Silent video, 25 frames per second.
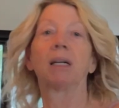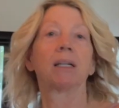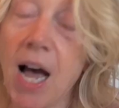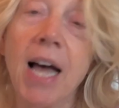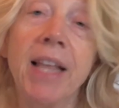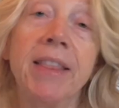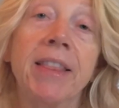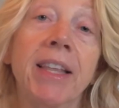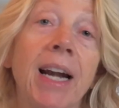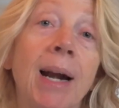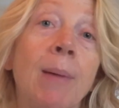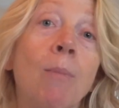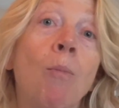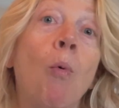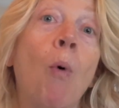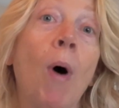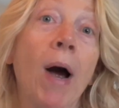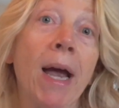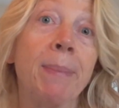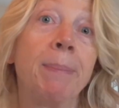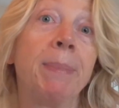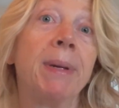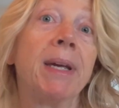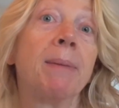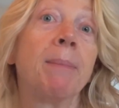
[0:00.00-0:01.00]
And then I'm
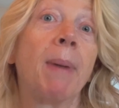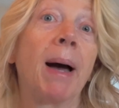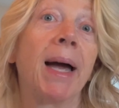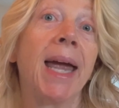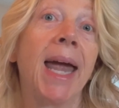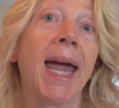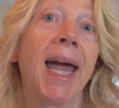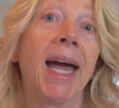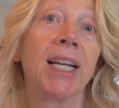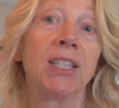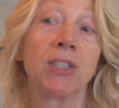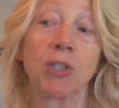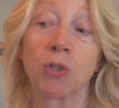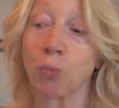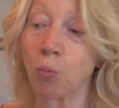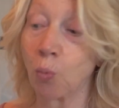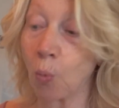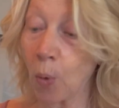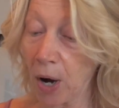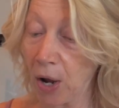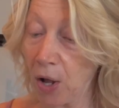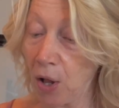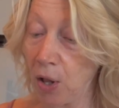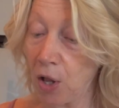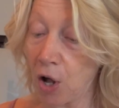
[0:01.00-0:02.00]
wiping my hands
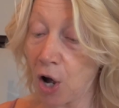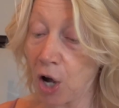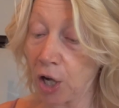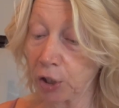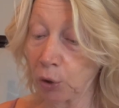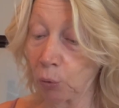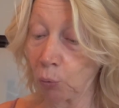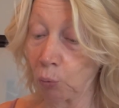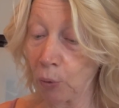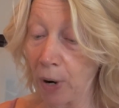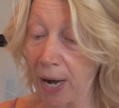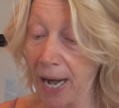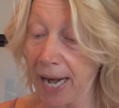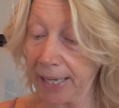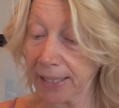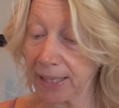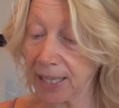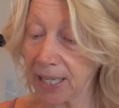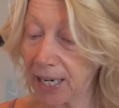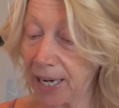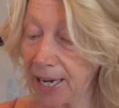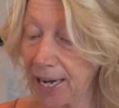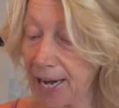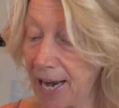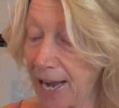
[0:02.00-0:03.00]
well on a rag
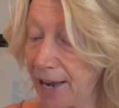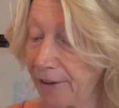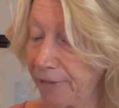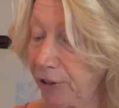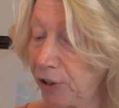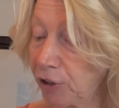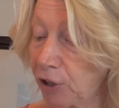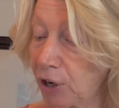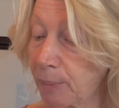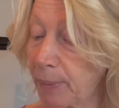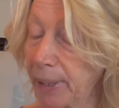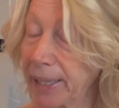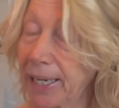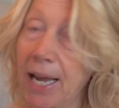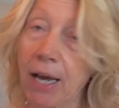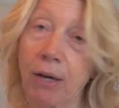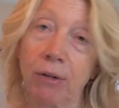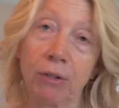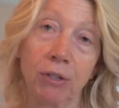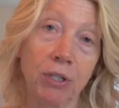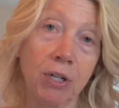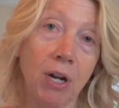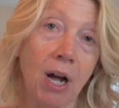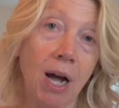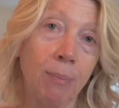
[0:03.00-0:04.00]
that I have here on my
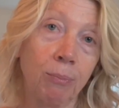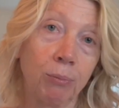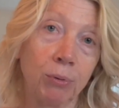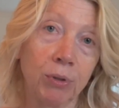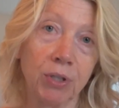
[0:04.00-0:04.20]
countertop,